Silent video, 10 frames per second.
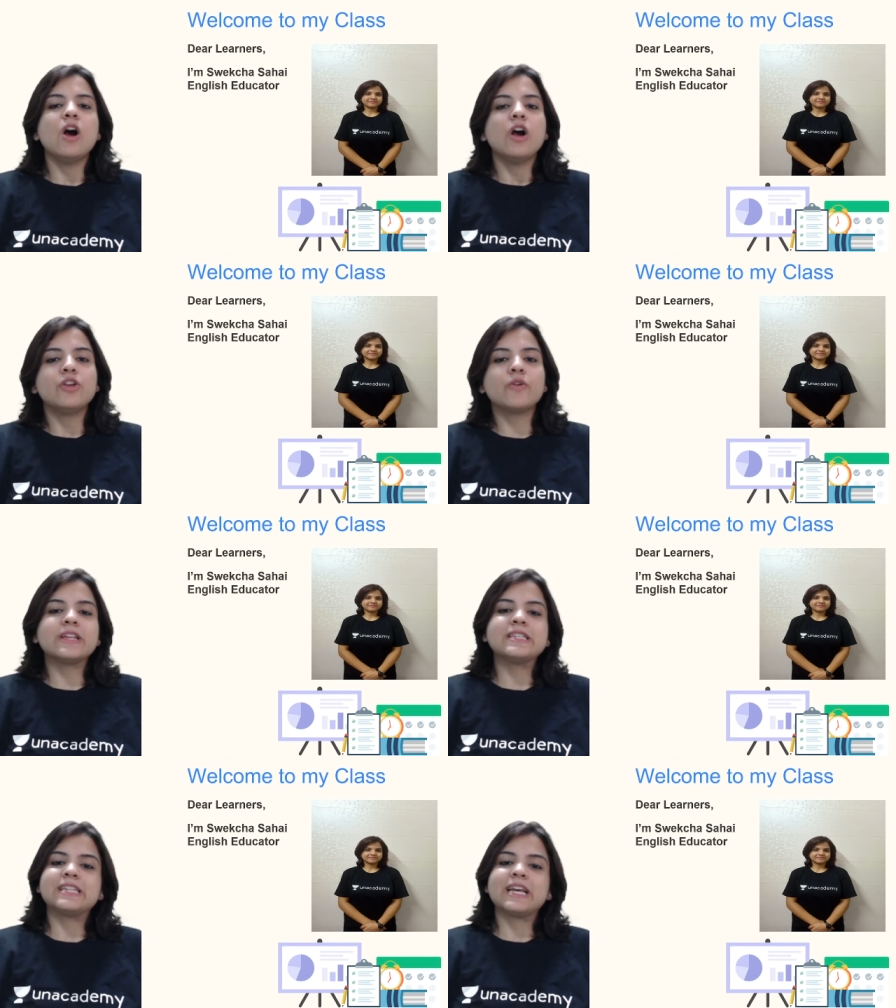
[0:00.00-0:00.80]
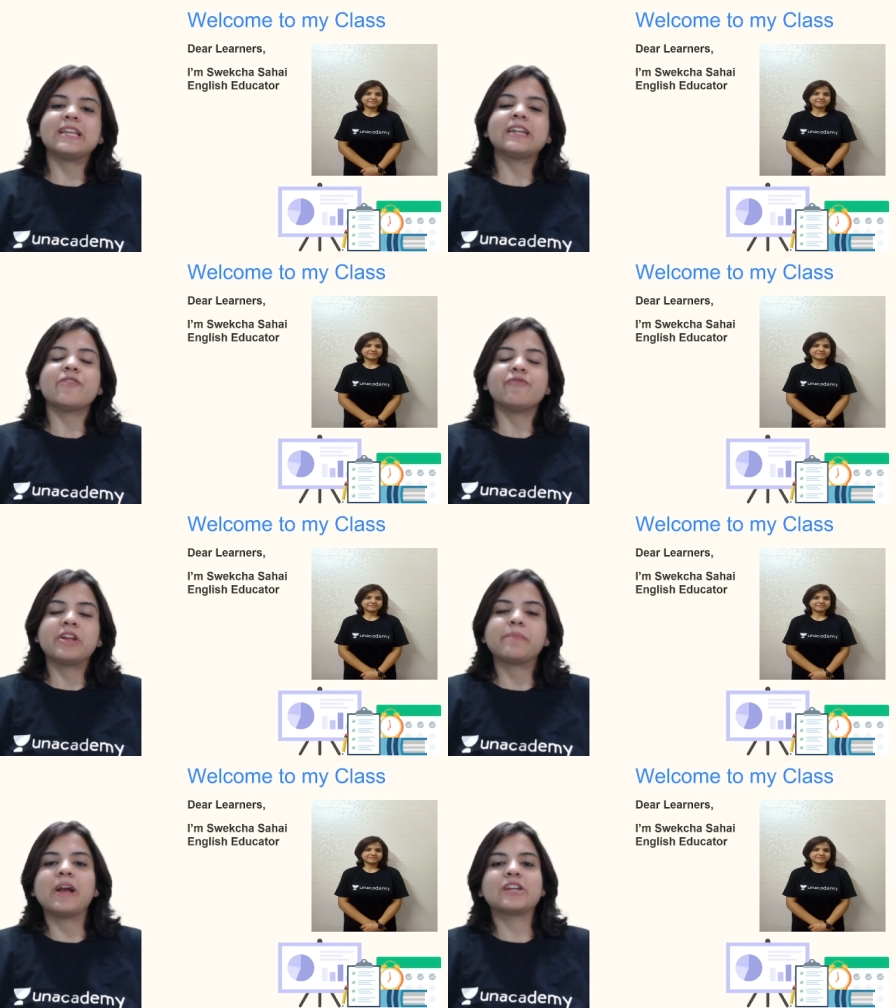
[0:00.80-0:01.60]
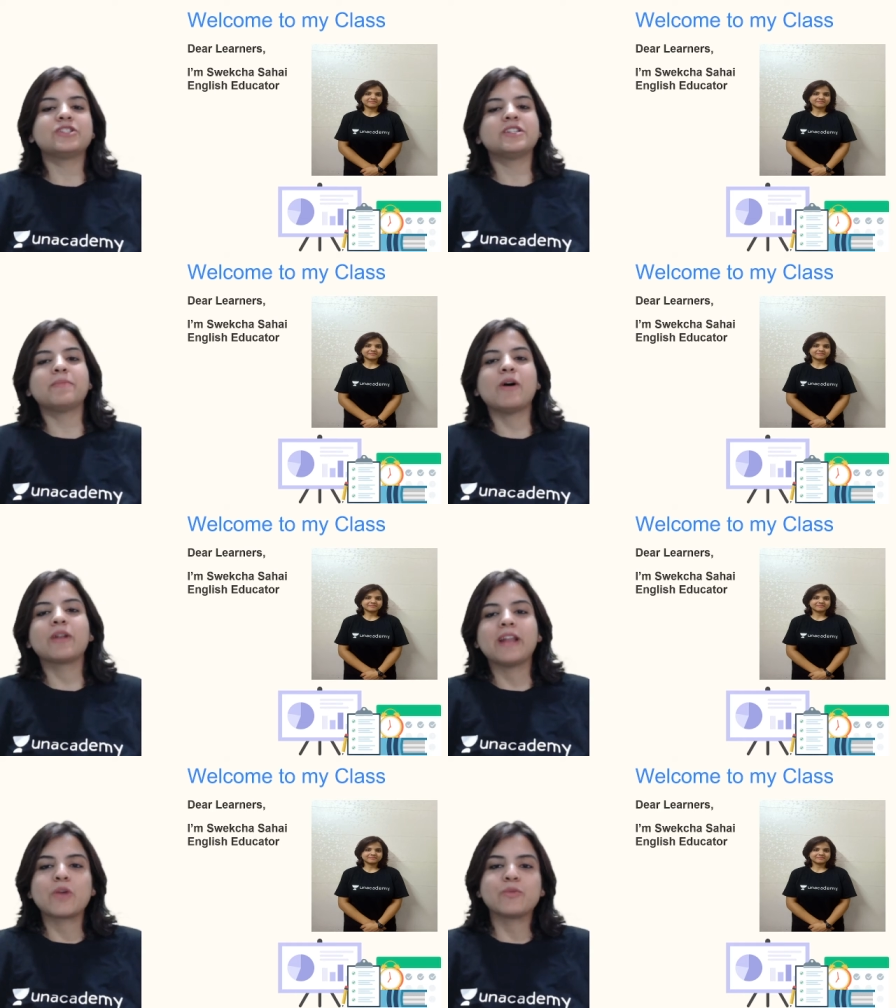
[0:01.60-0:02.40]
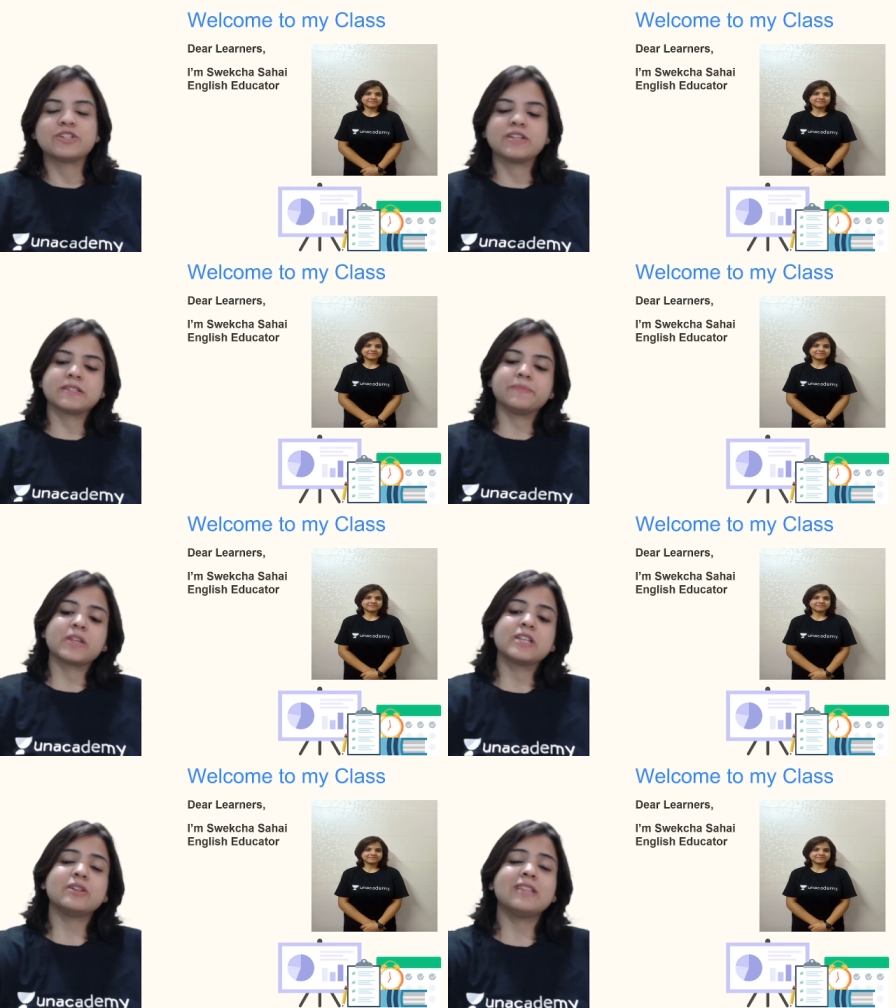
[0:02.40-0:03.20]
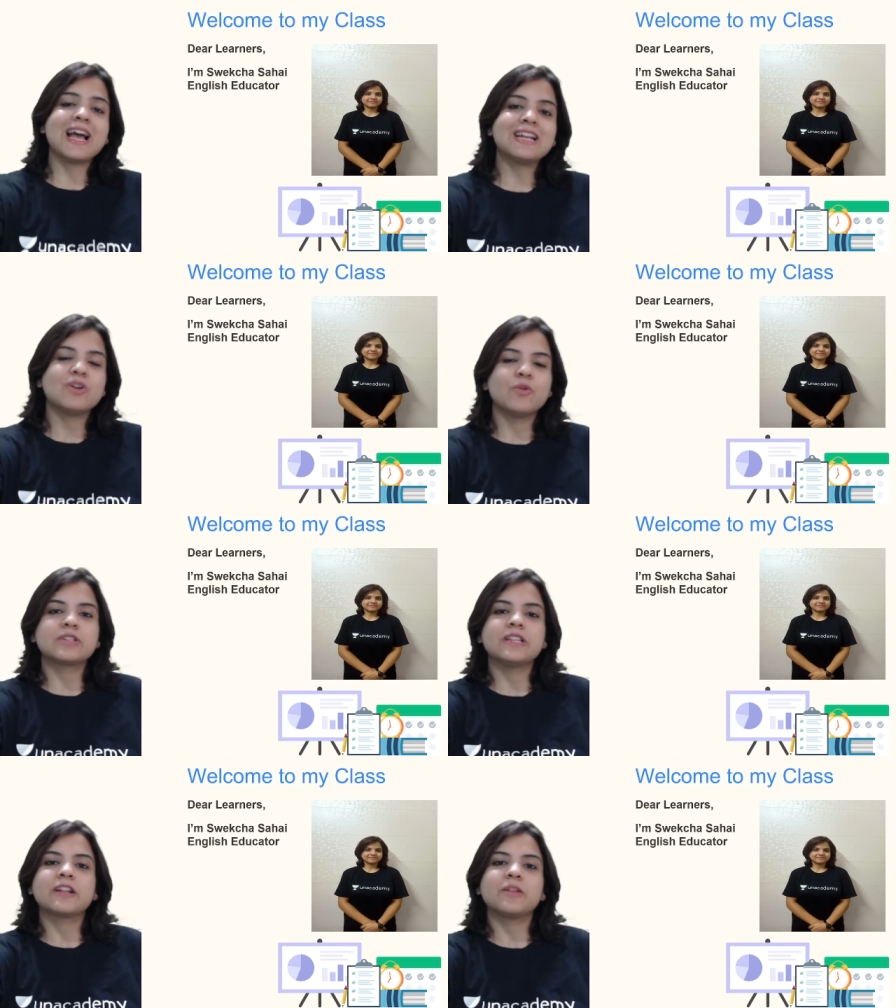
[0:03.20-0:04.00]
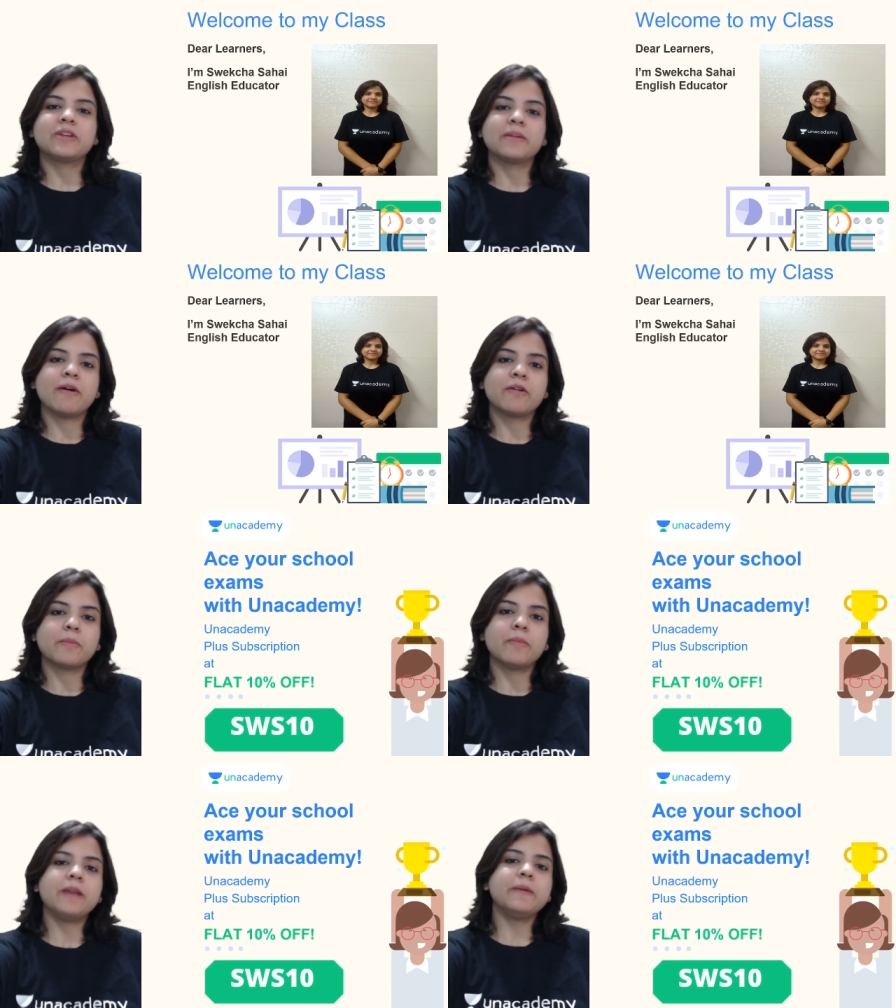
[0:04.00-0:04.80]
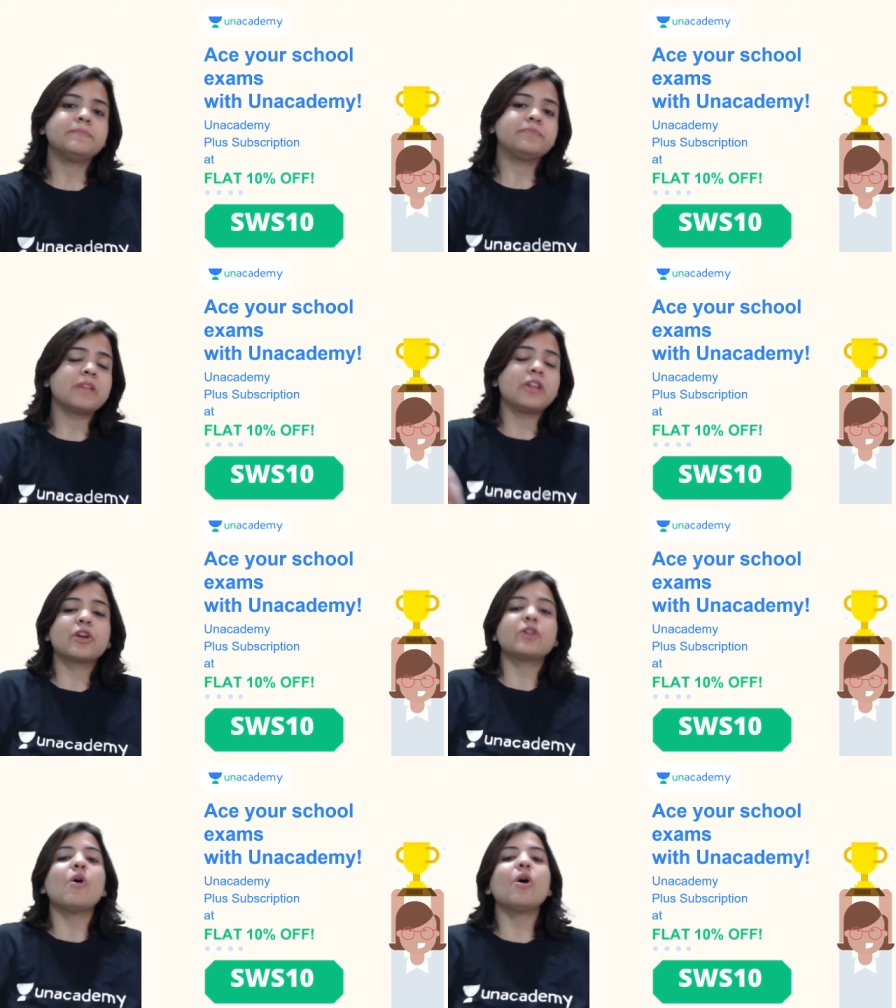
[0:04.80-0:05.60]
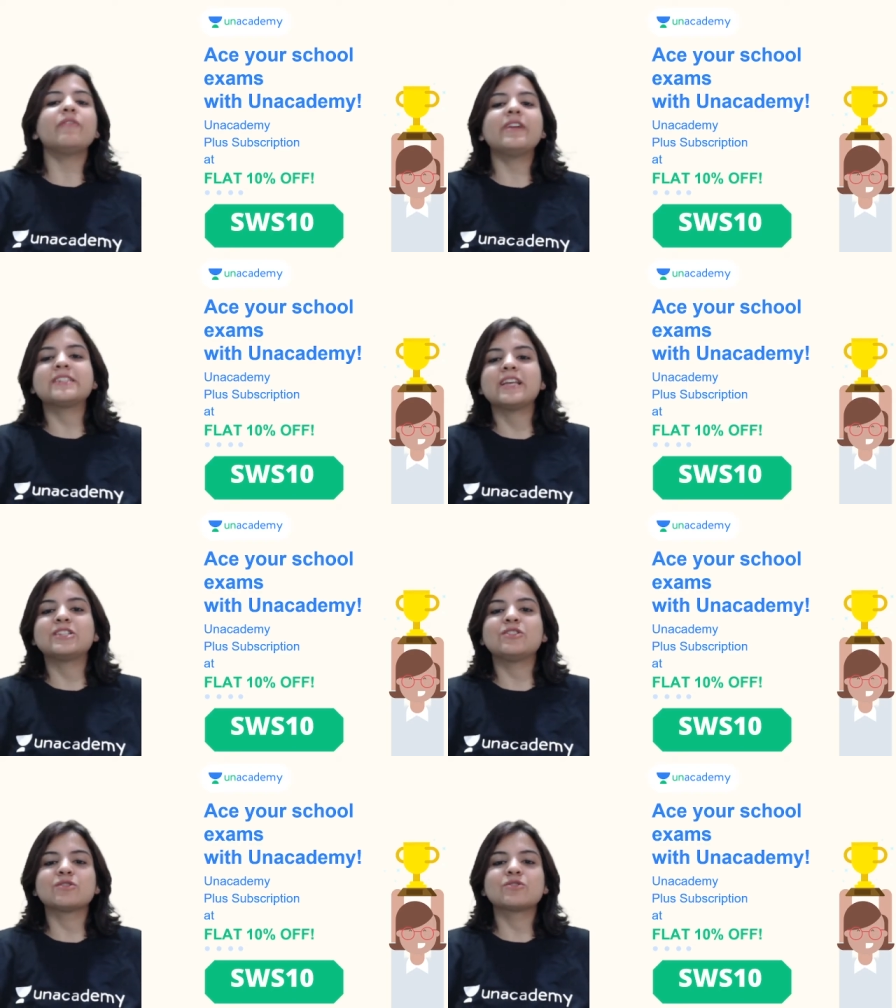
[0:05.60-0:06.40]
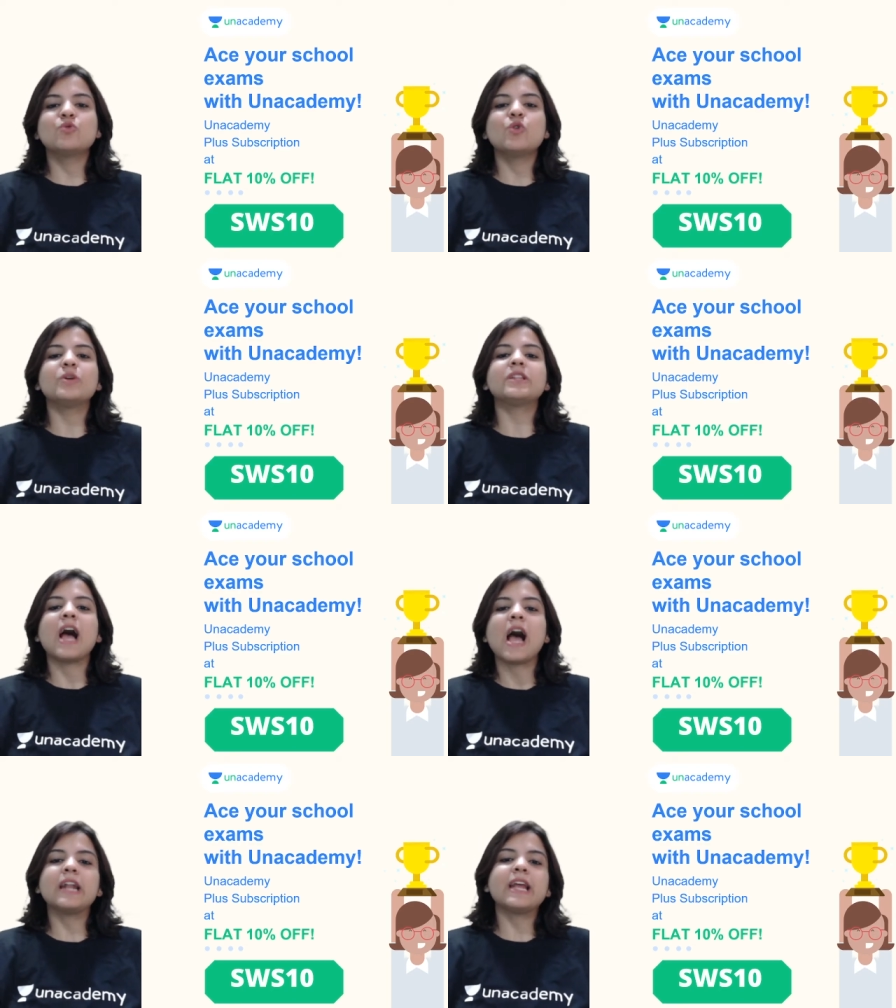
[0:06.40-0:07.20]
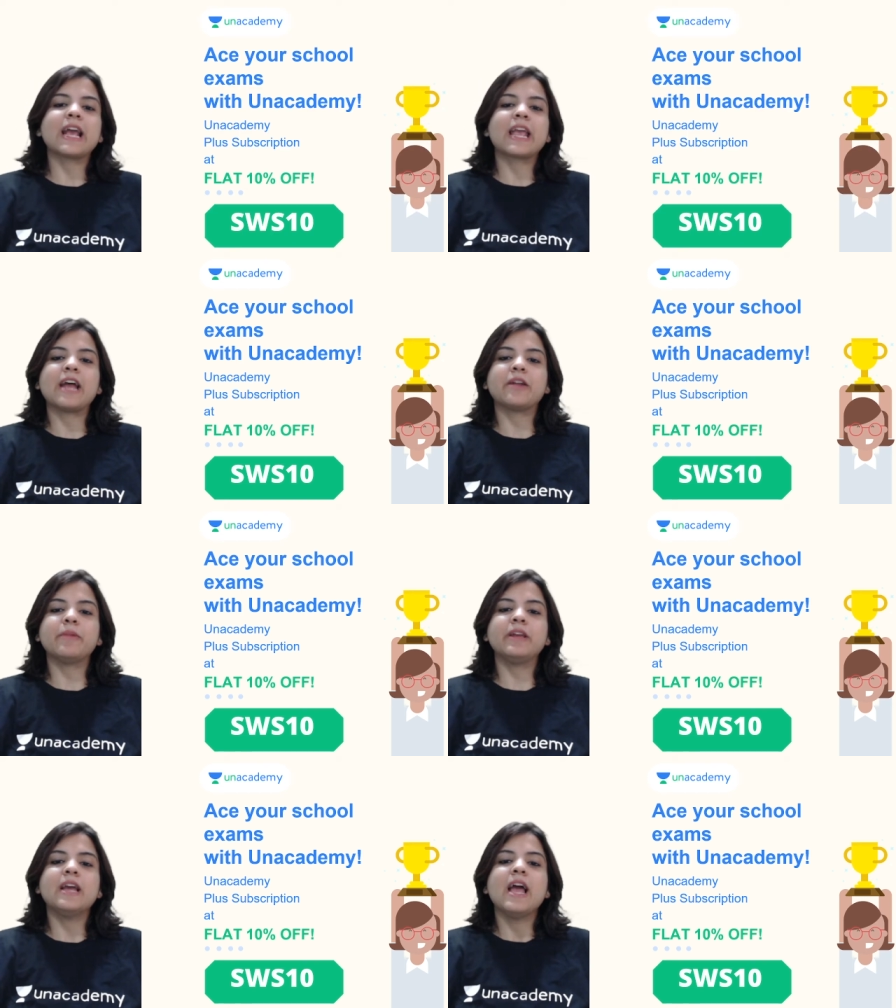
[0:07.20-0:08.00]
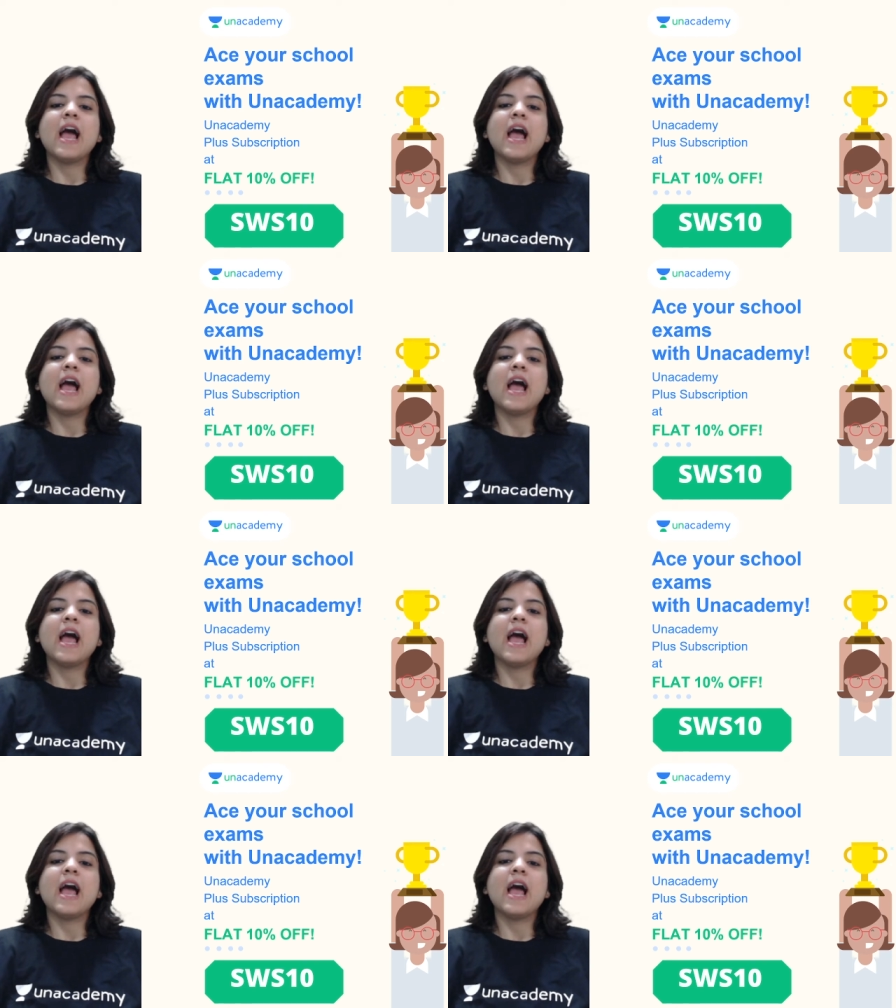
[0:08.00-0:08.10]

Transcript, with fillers: You can say that I'm very passionate about languages. So that was a little bit about me, and you can always ace your school with Unacademy.